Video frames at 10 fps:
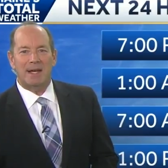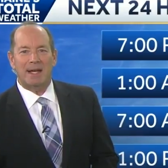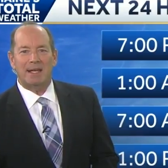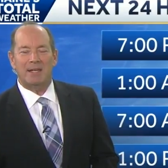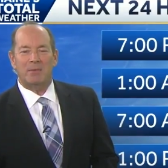
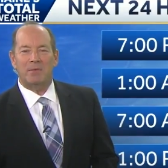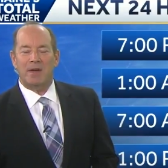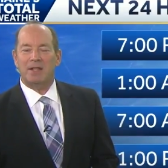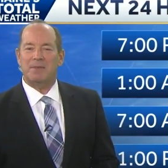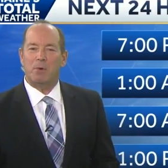night and
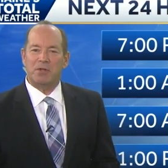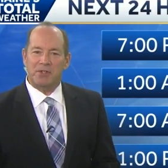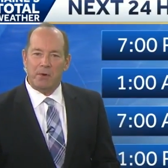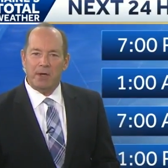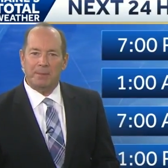we've got some
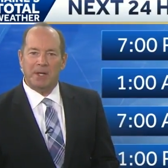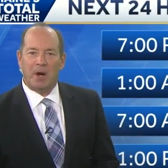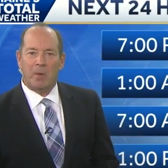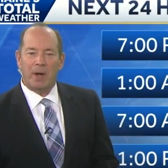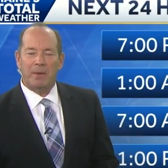more snow
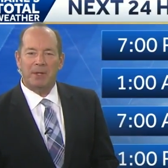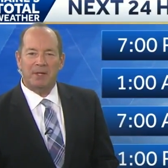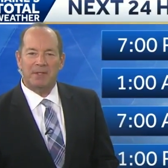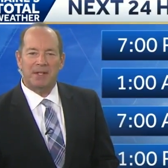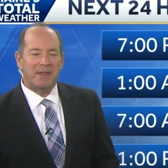coming our way,
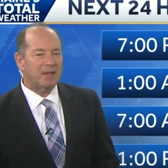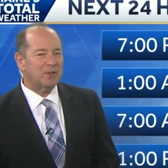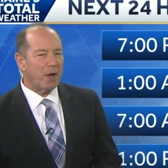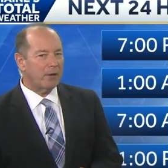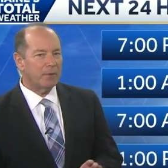but here's the
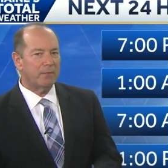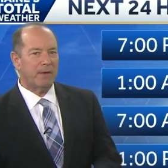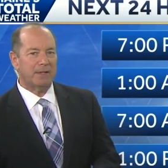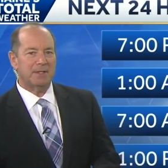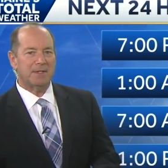thing. It's not going to
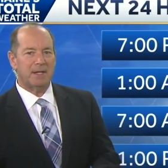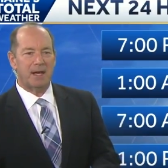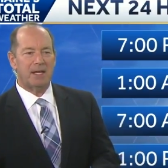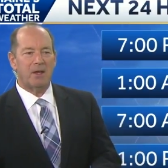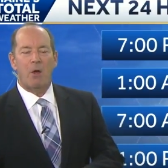affect us
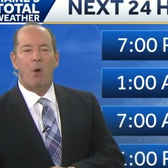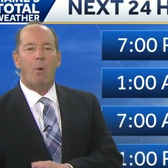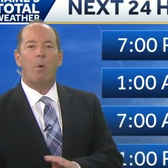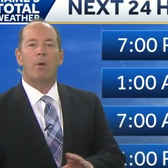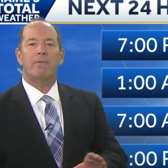tonight
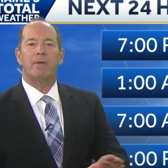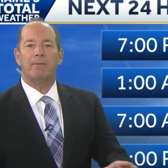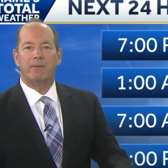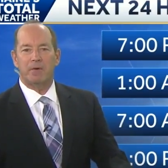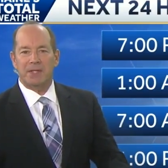or
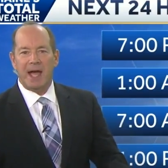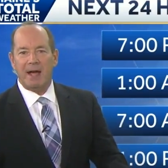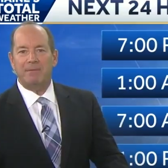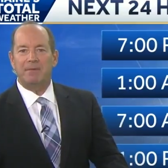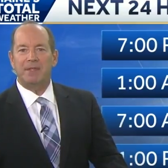for the first
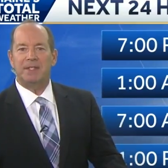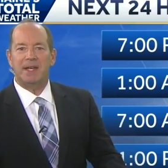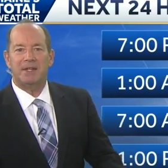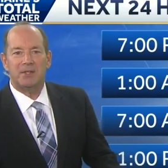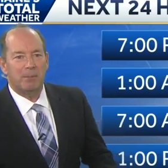half of the
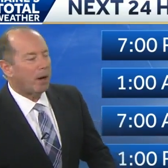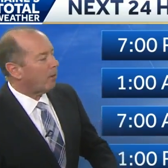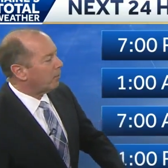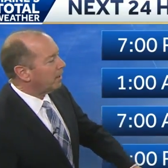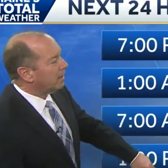day
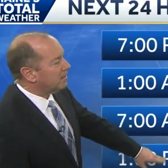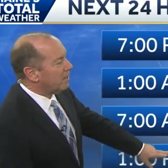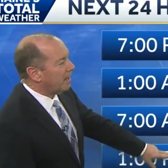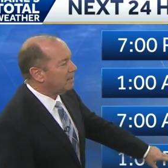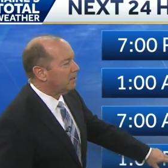tomorrow. Really,
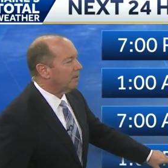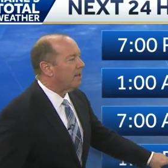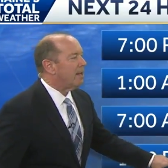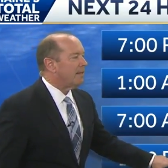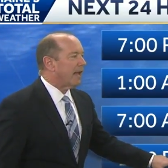it's not
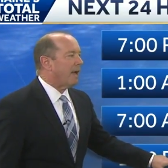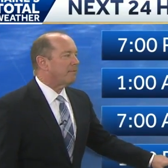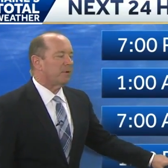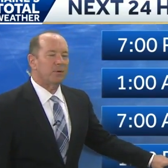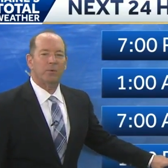until the
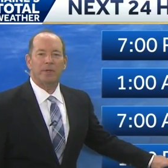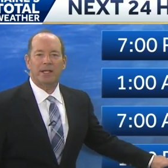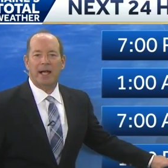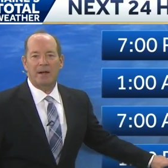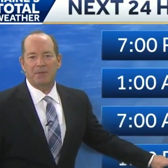afternoon
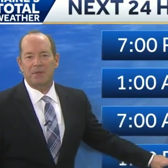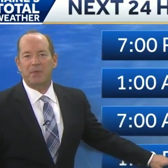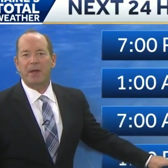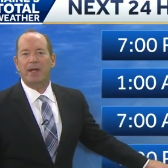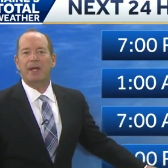when the clouds
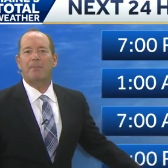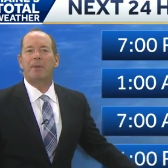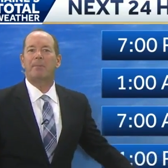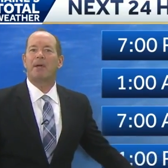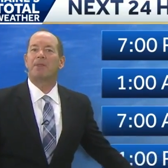will thicken
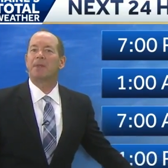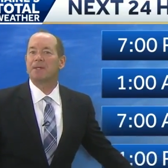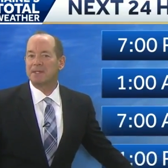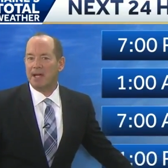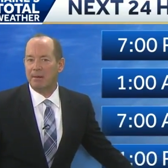up. And by
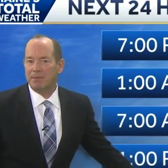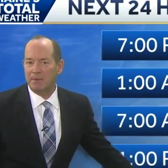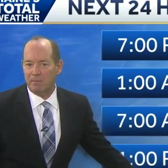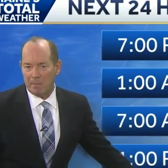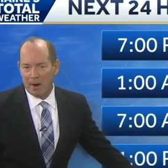this
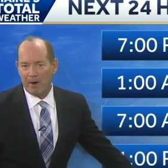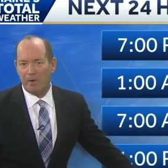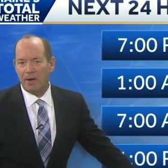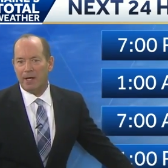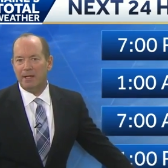time
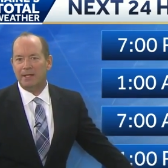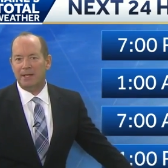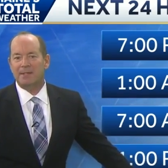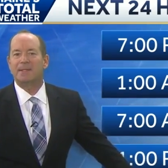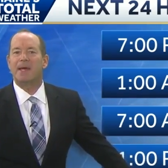tomorrow night,
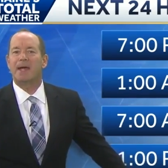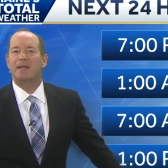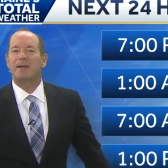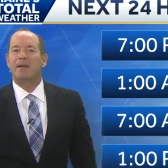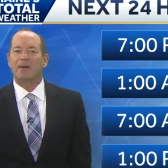yes,
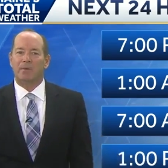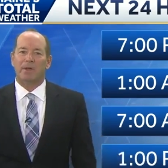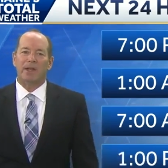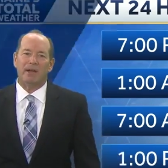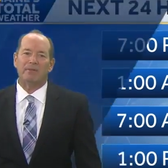then we'll